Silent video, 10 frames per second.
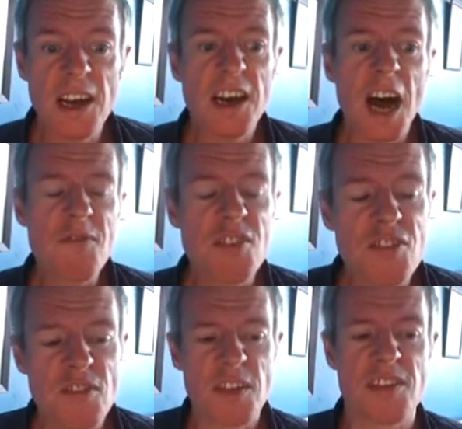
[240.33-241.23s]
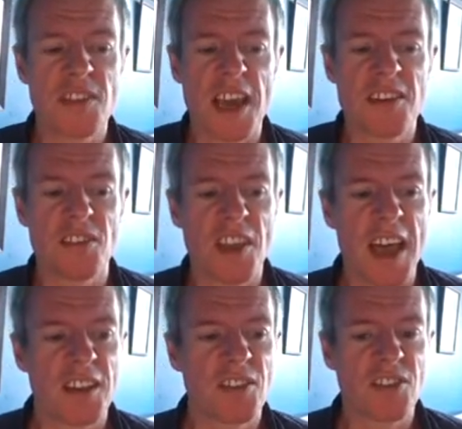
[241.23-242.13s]
And for each of these data
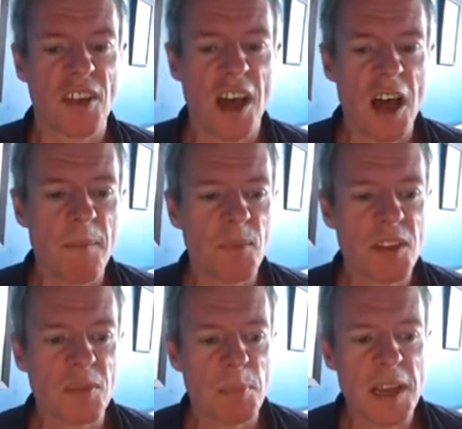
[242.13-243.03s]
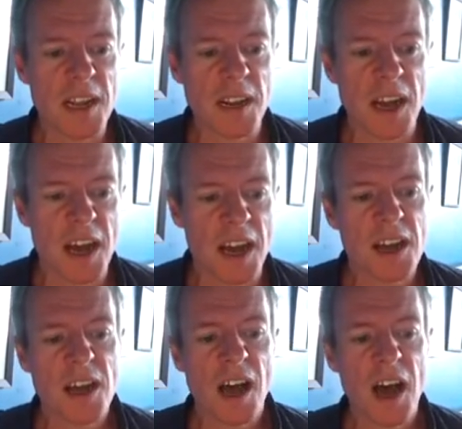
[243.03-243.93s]
sets, there's been a
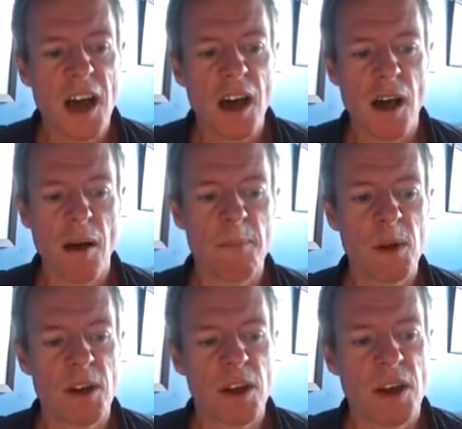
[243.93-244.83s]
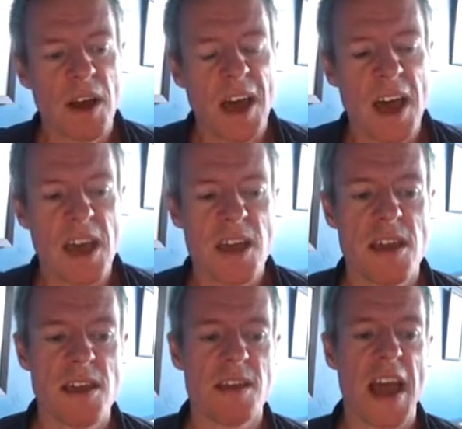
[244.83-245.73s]

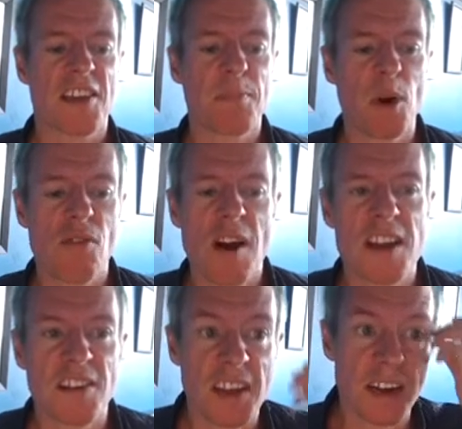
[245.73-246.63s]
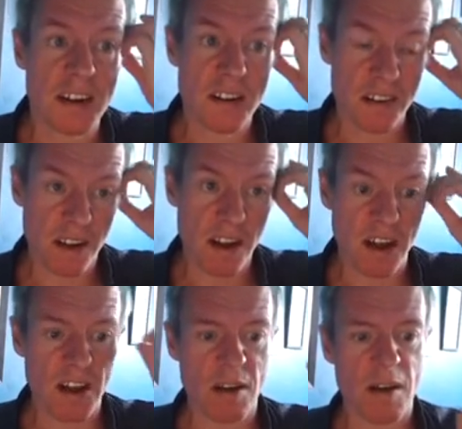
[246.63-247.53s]
expert rated
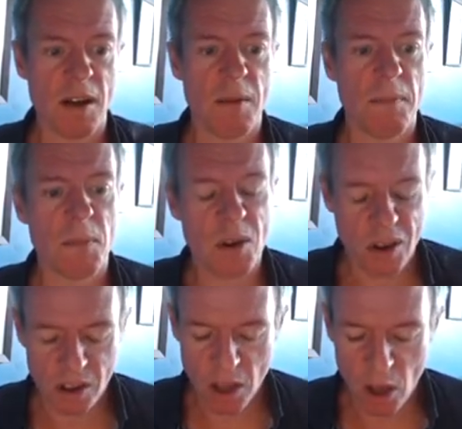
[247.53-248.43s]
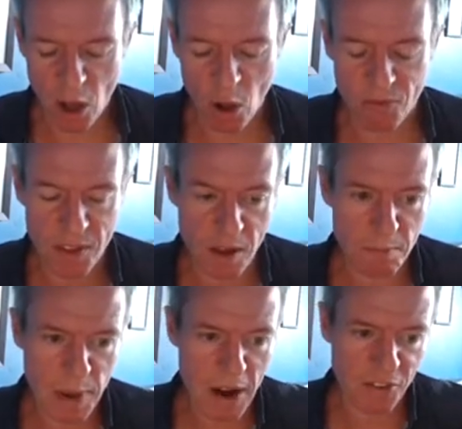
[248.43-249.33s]
of the
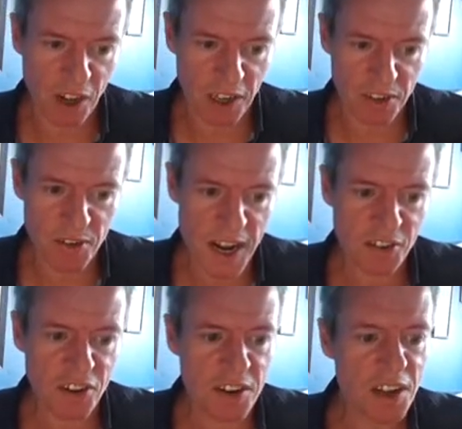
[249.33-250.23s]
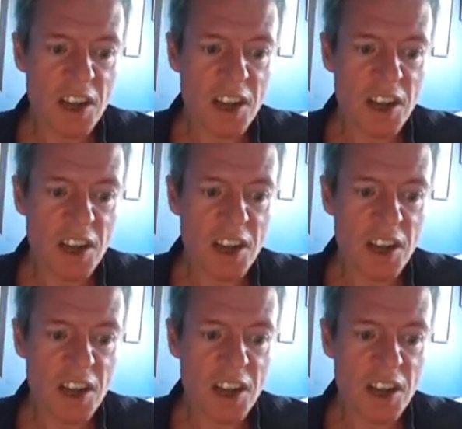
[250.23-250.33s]
parent-child interaction,